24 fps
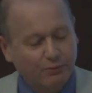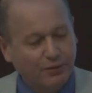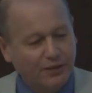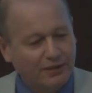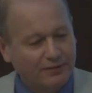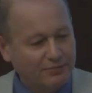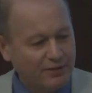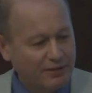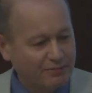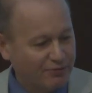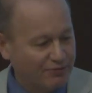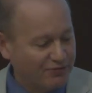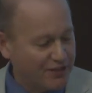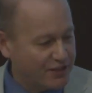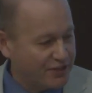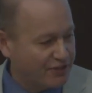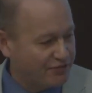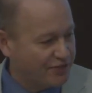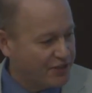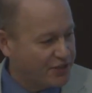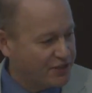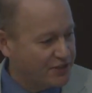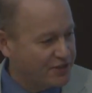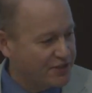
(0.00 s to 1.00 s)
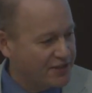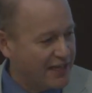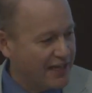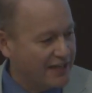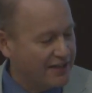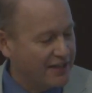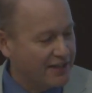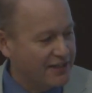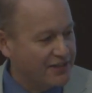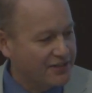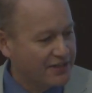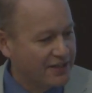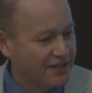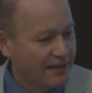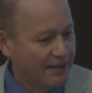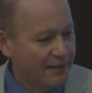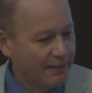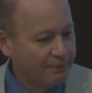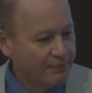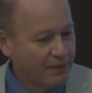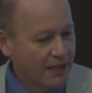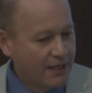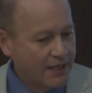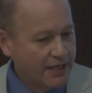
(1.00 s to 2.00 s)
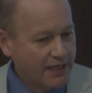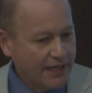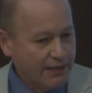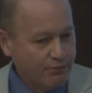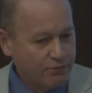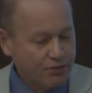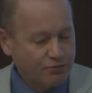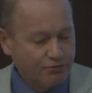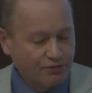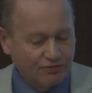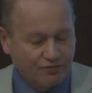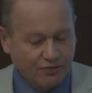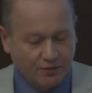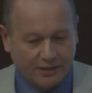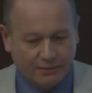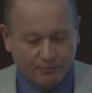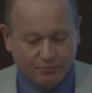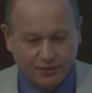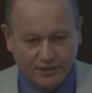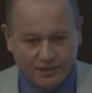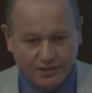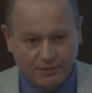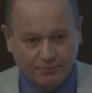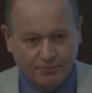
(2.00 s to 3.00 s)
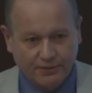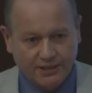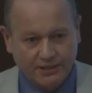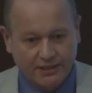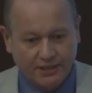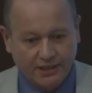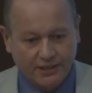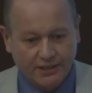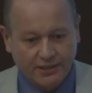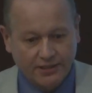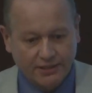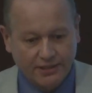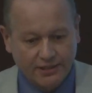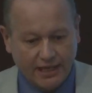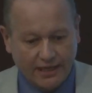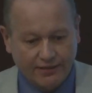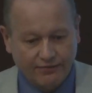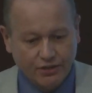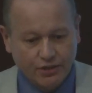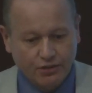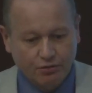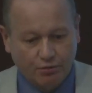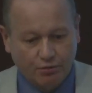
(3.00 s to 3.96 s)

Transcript: Will, when Professor Fisher said this, he was referring principally to David's